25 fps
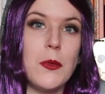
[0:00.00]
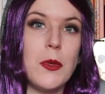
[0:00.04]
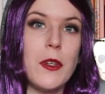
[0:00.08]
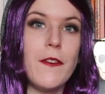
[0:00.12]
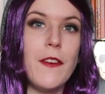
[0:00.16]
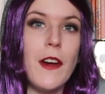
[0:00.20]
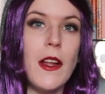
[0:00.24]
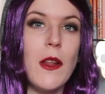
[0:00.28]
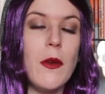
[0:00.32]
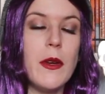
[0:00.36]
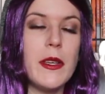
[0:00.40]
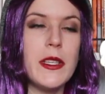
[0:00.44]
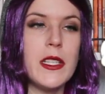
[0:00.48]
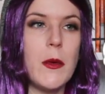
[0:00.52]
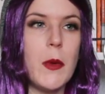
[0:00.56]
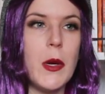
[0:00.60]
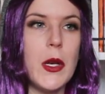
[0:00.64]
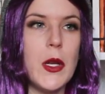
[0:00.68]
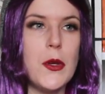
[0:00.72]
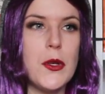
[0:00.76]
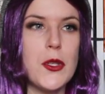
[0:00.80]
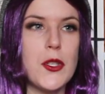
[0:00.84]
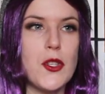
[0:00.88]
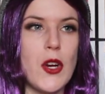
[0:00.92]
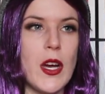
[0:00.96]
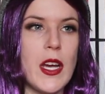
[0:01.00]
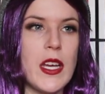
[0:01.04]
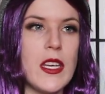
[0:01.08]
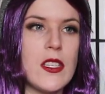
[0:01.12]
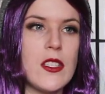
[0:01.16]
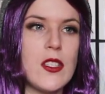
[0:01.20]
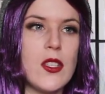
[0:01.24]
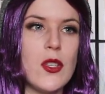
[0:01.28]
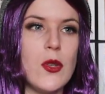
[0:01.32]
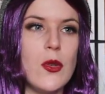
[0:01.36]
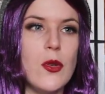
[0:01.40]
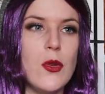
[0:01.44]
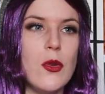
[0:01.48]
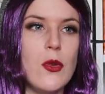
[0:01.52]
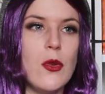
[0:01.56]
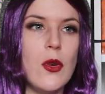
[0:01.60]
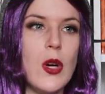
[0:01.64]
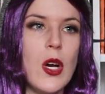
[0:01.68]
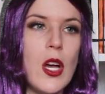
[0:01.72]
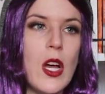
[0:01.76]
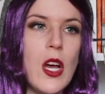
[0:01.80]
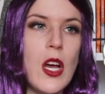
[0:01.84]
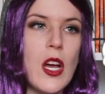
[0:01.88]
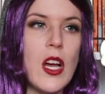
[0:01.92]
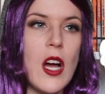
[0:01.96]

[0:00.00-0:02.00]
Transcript: We're following someone who's trying to